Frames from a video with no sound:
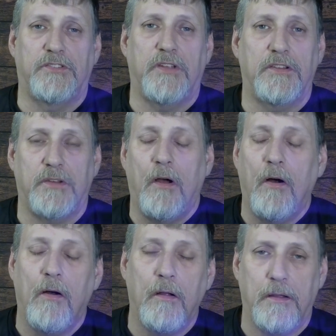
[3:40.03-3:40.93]
That's
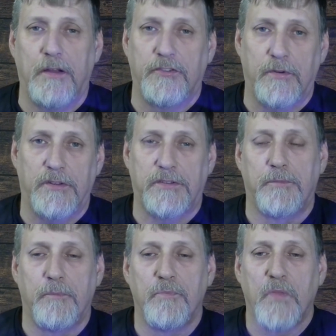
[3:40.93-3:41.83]
all interest.
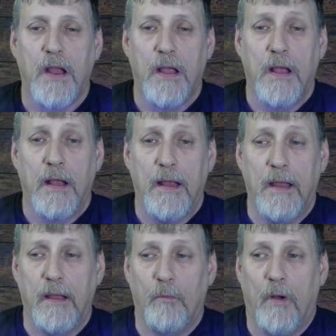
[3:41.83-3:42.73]

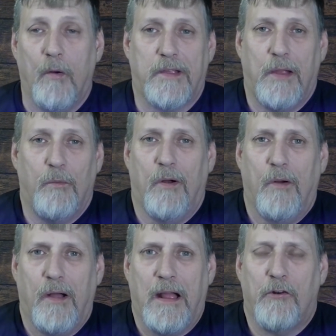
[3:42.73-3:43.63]
And, well, okay,
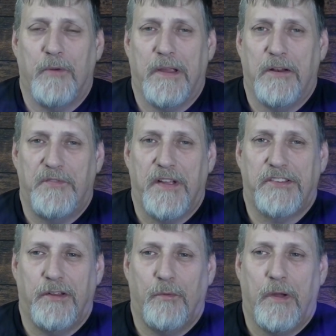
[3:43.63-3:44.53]
well, how are we going to
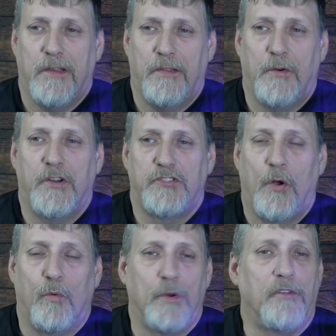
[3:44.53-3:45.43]
fix it? Well, there is
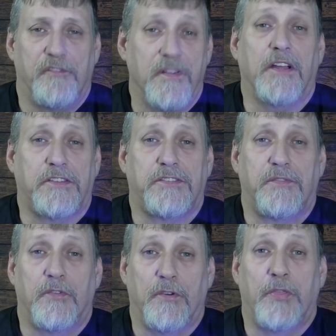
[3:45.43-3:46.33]
no real fix
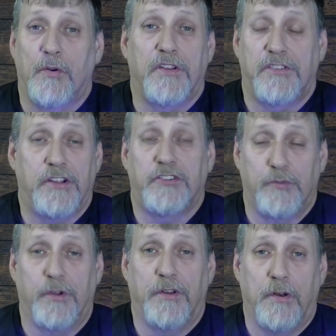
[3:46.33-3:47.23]
for $36
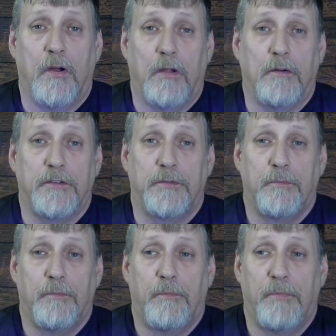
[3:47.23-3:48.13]
trillion.
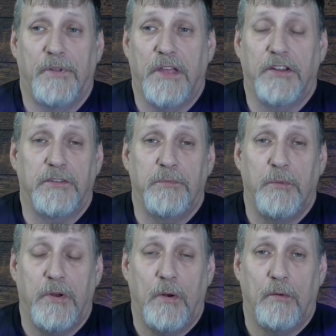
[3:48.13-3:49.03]
But that doesn't
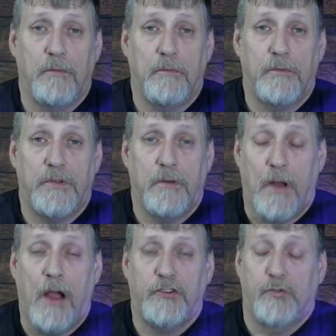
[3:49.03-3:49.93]
mean we don't
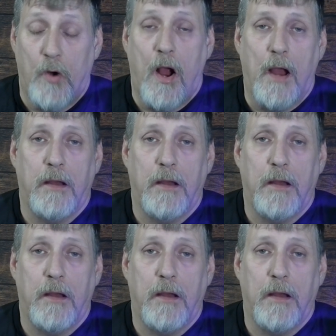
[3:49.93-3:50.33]
not try.